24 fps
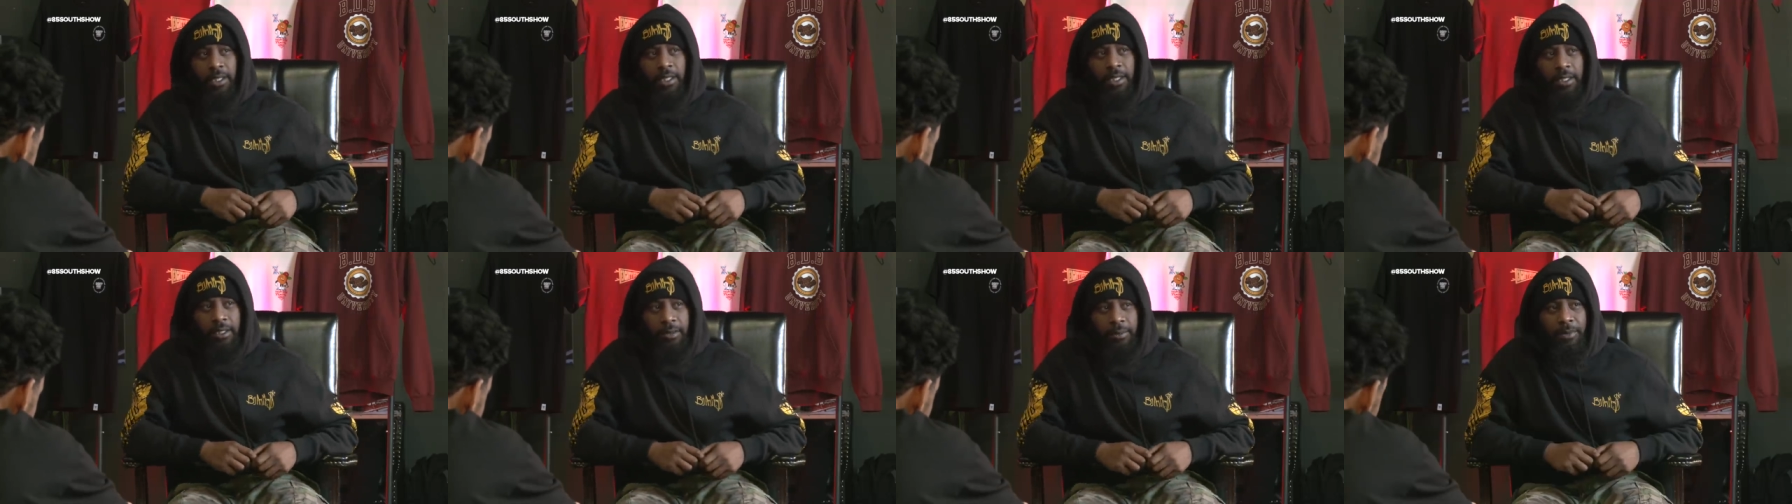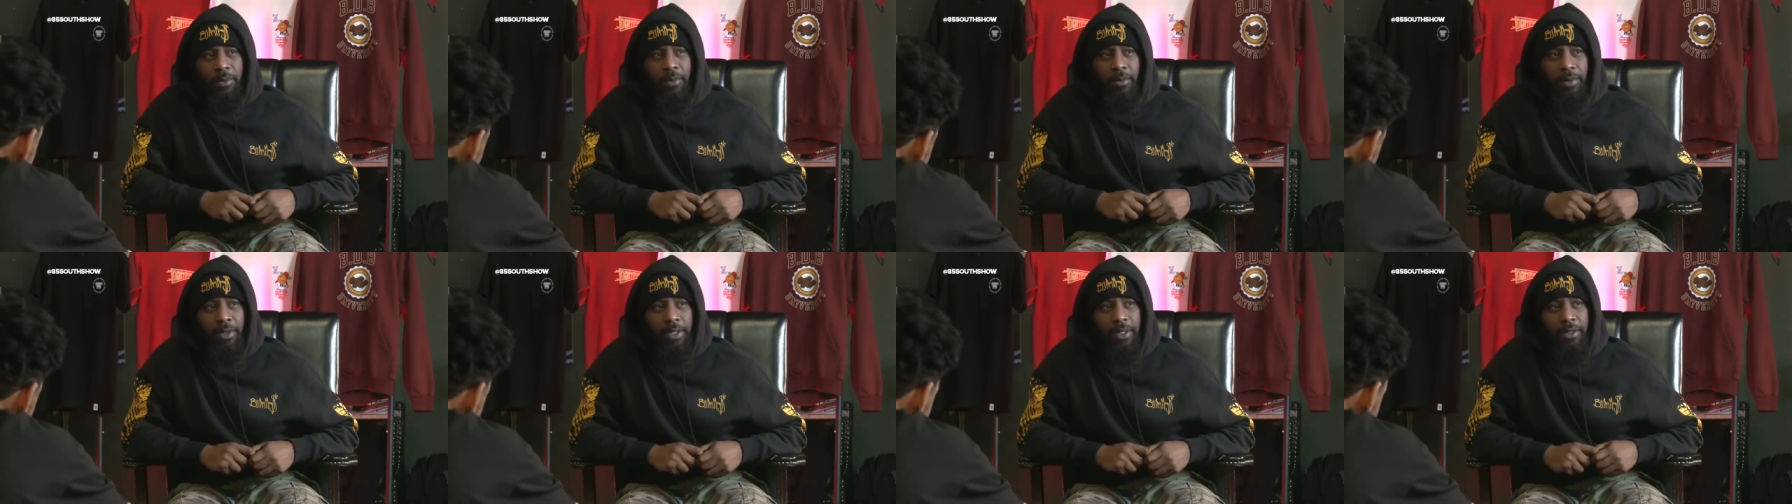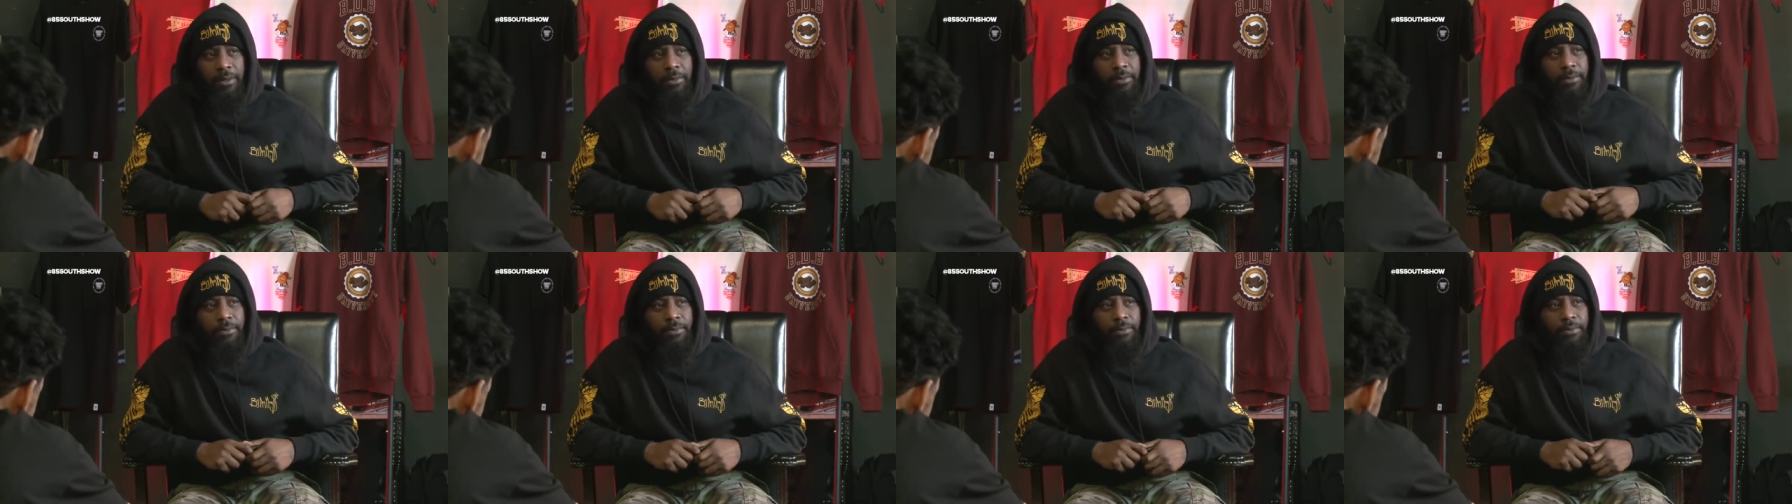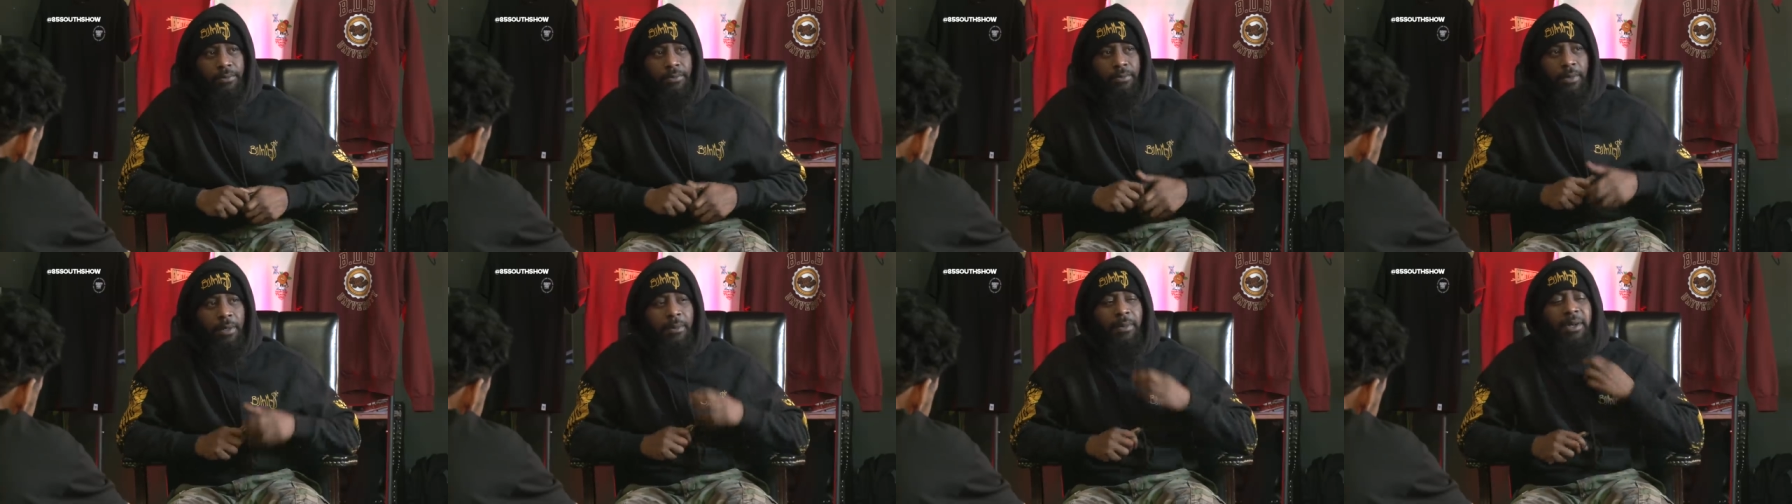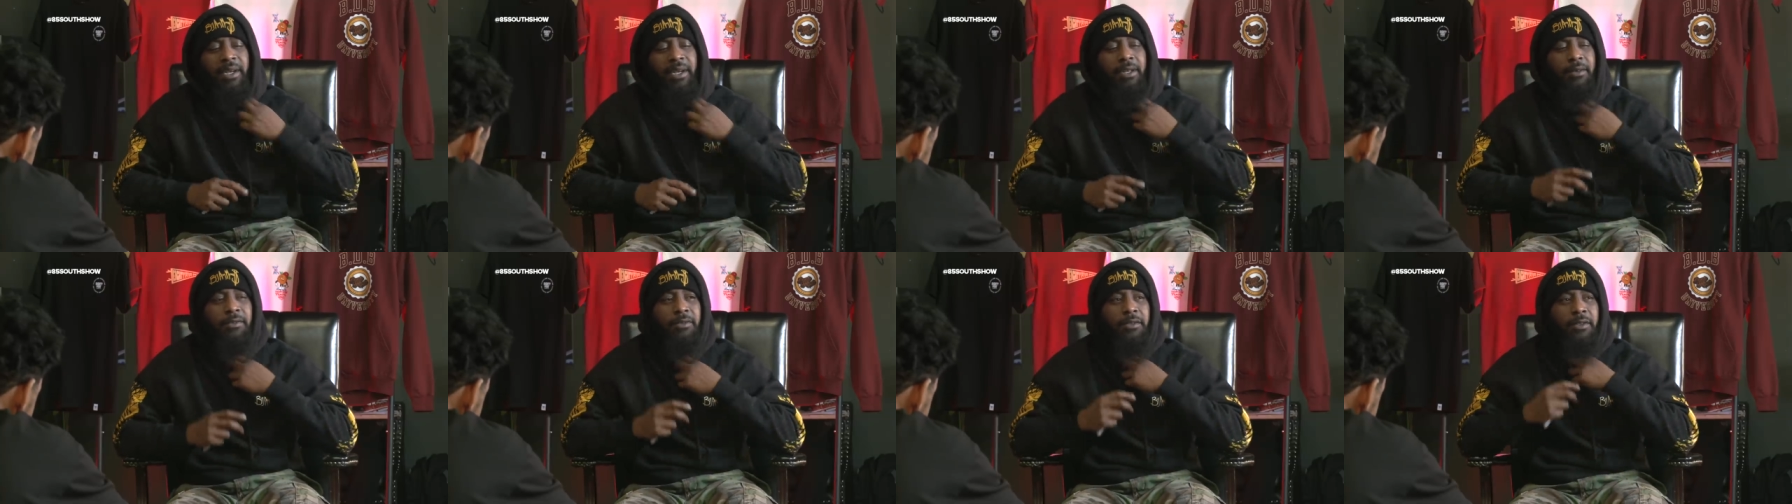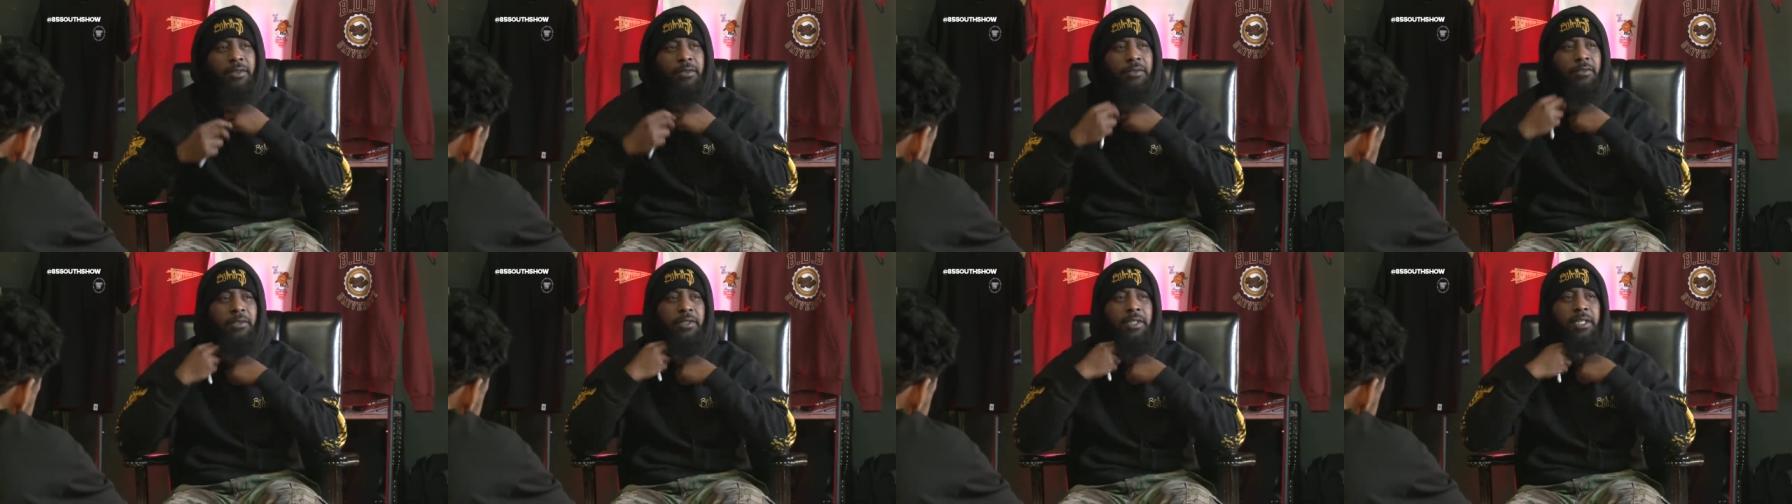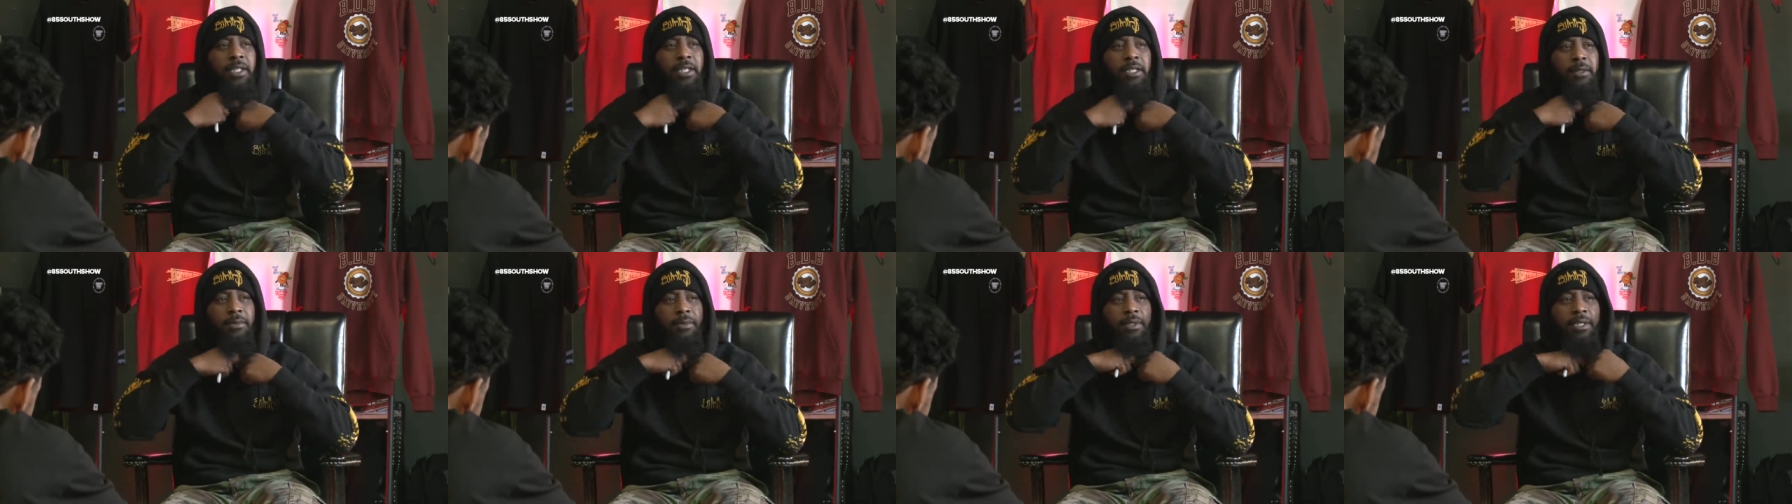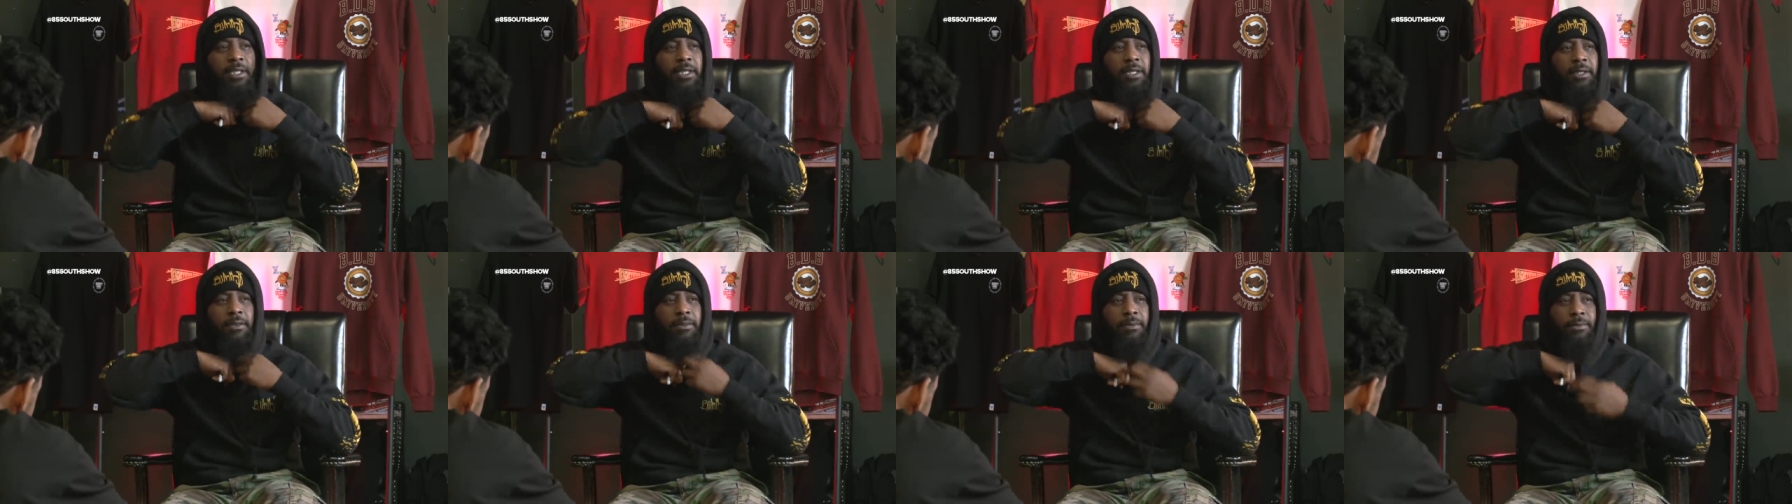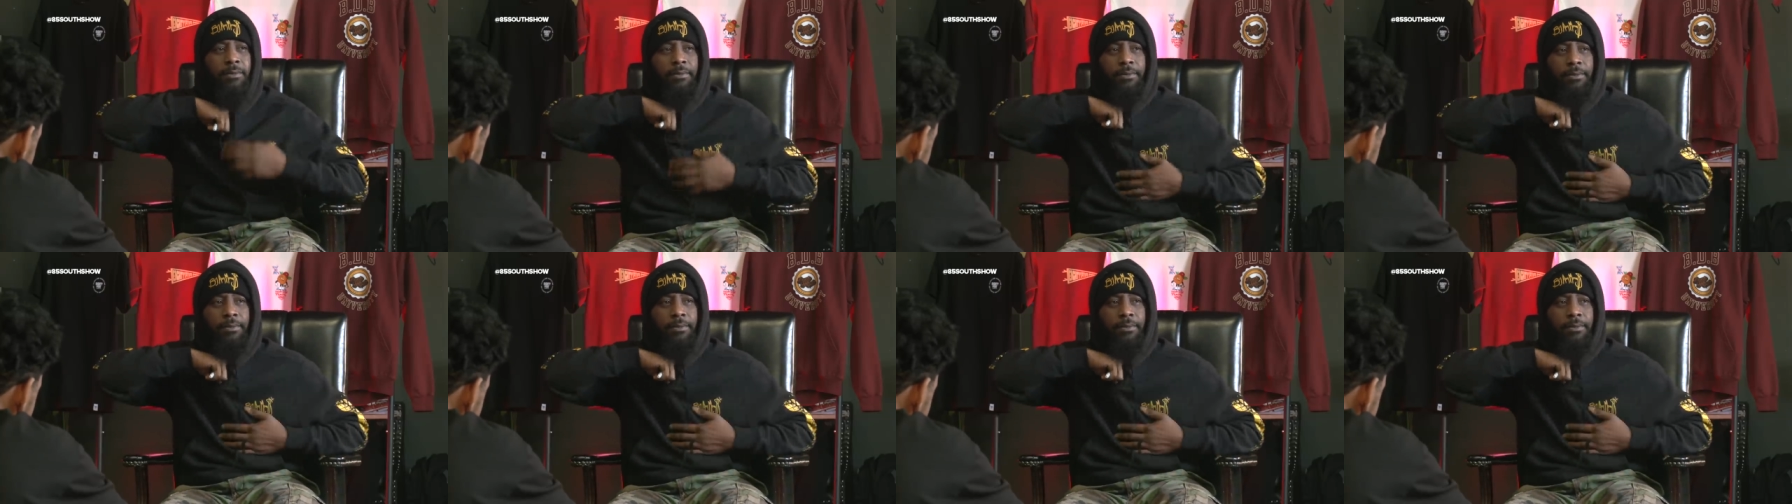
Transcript: And they'll be ready. Put it out. My microphone fucked up again?